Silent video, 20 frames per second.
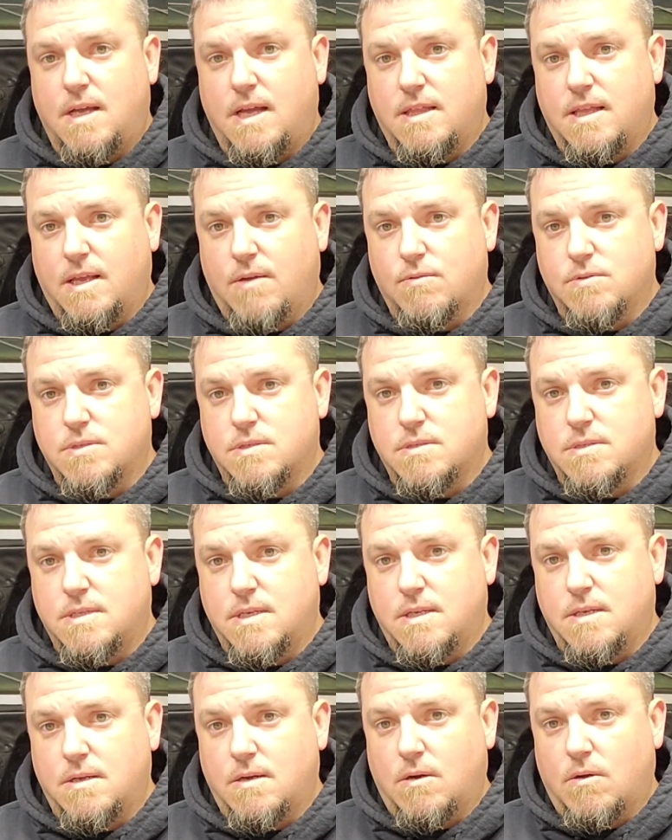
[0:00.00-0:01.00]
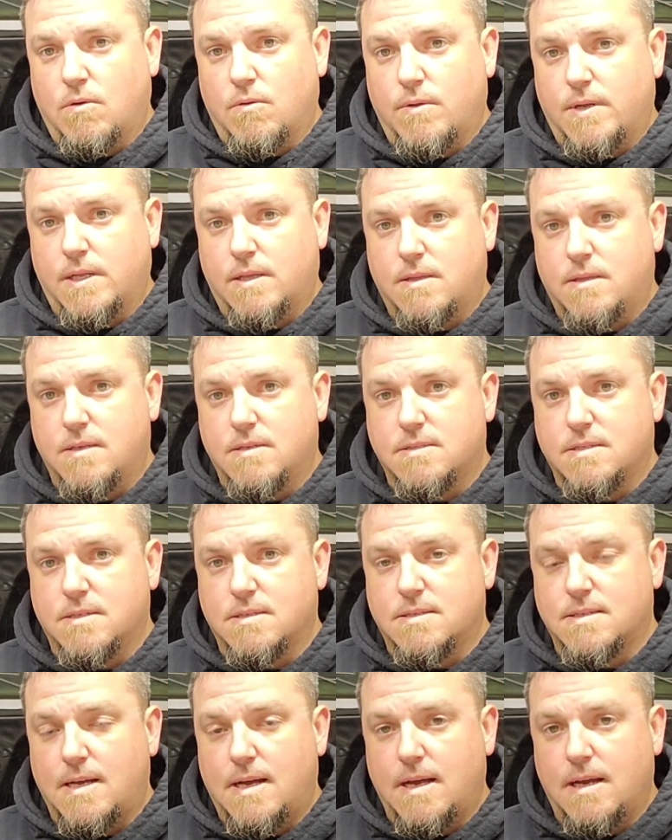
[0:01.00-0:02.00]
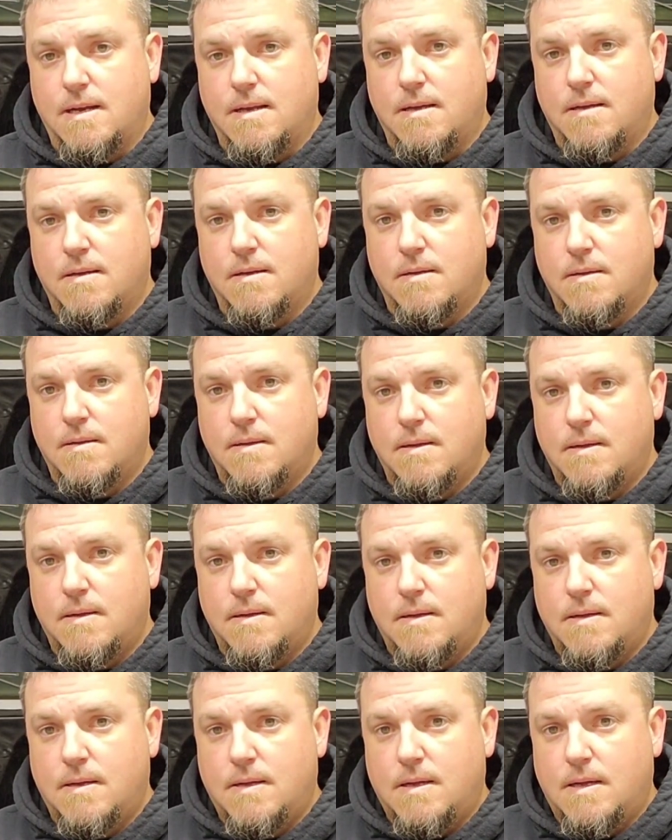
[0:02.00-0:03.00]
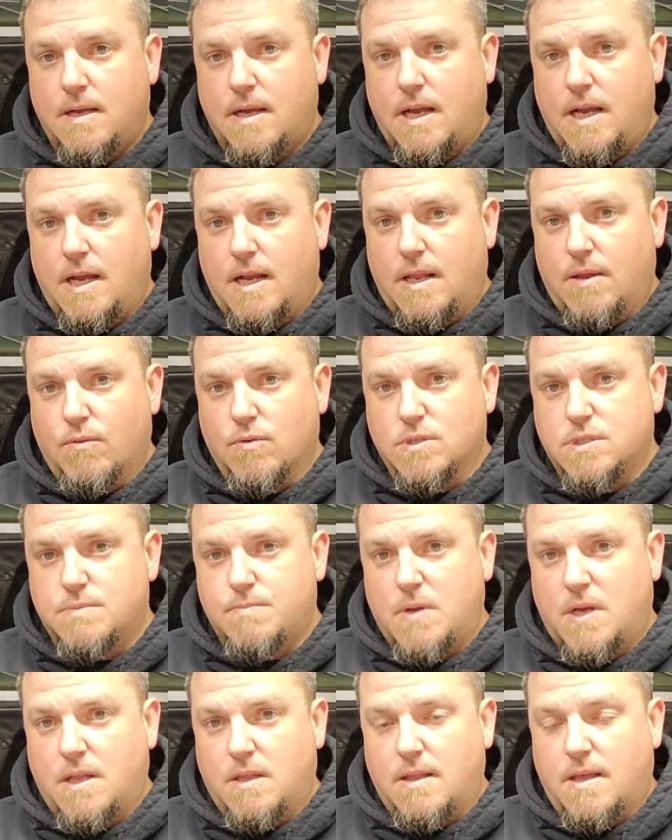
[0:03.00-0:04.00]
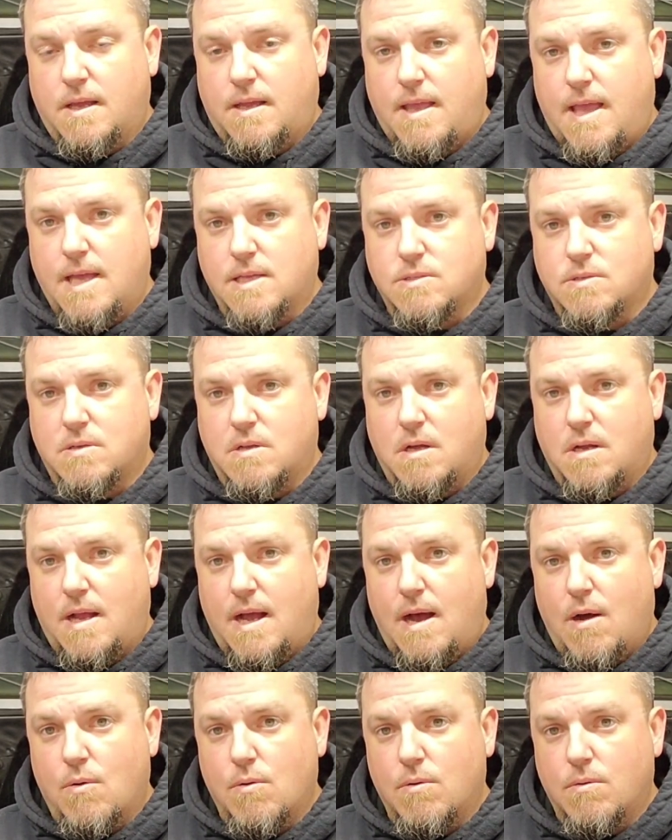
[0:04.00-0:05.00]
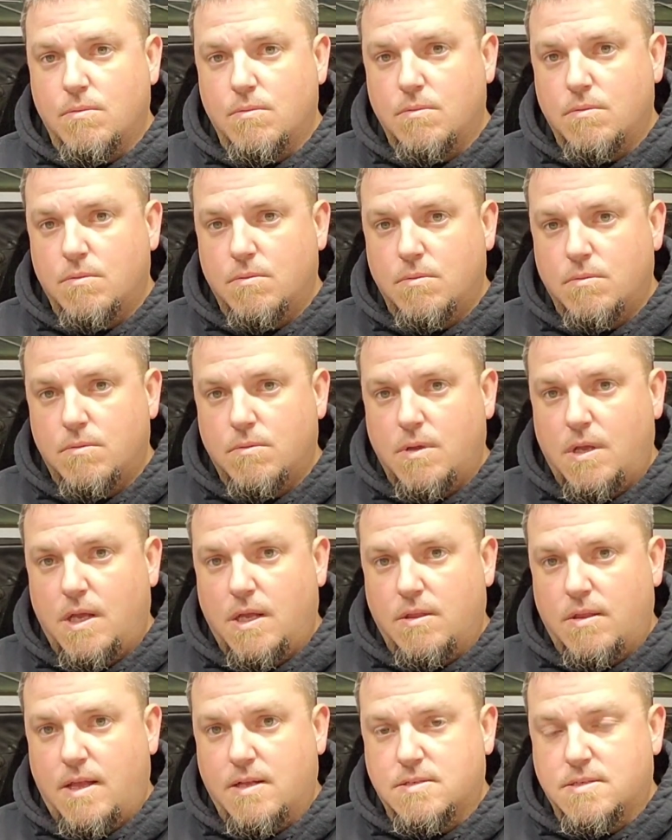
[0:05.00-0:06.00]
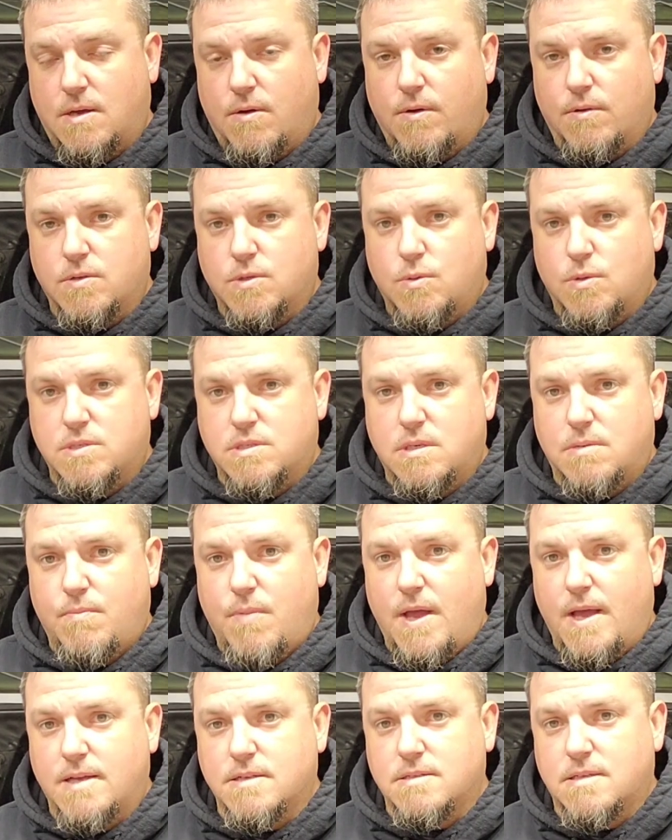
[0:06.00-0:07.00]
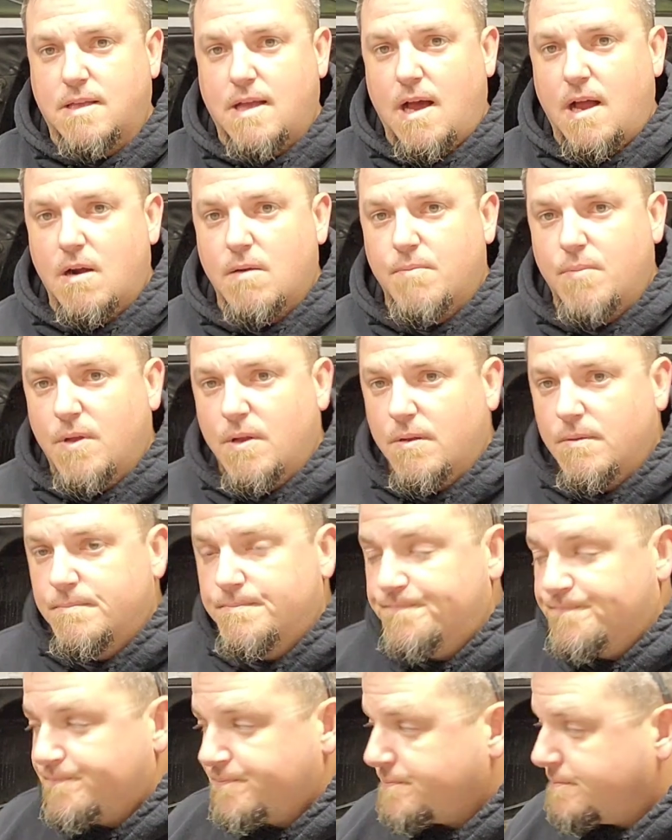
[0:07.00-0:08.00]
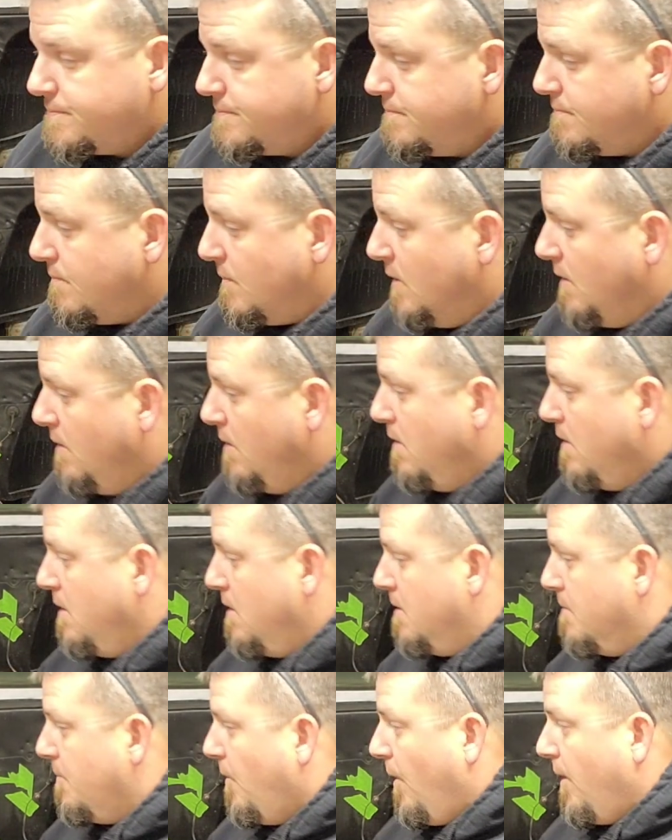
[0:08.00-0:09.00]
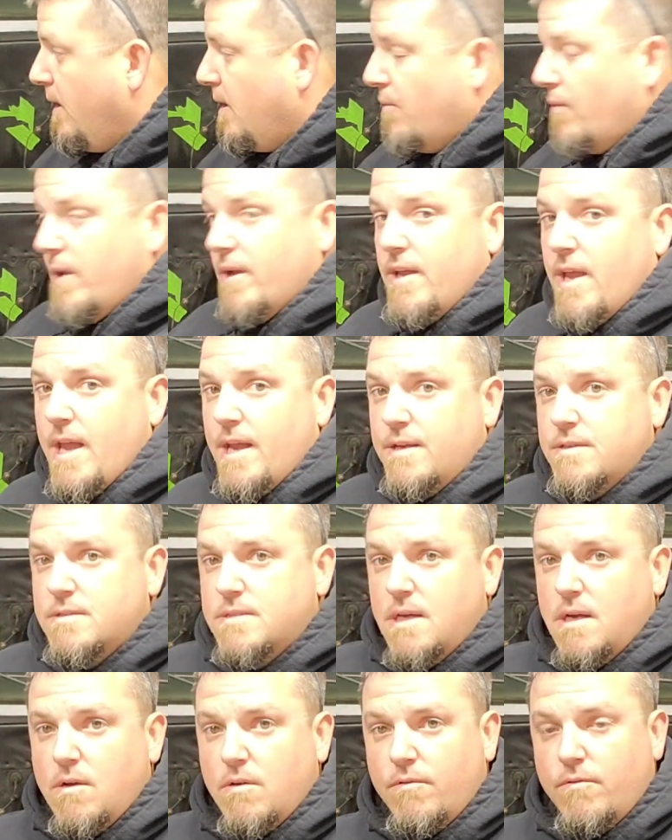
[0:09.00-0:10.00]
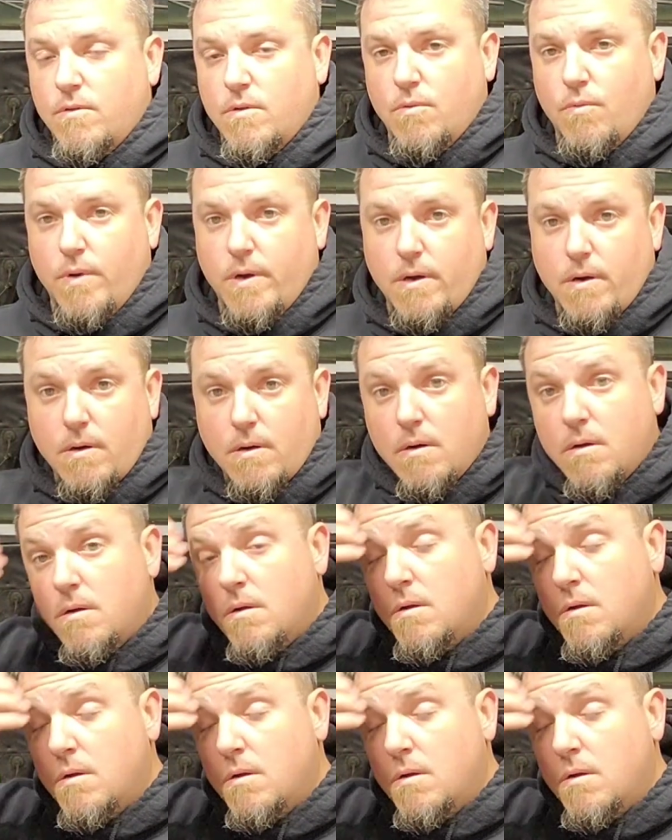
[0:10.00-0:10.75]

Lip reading: I think it was just sitting there going like this inside, and it was spinning that castle nut out, and that's how it twisted past the cotter pin. But anyway, Hank is down for the winter.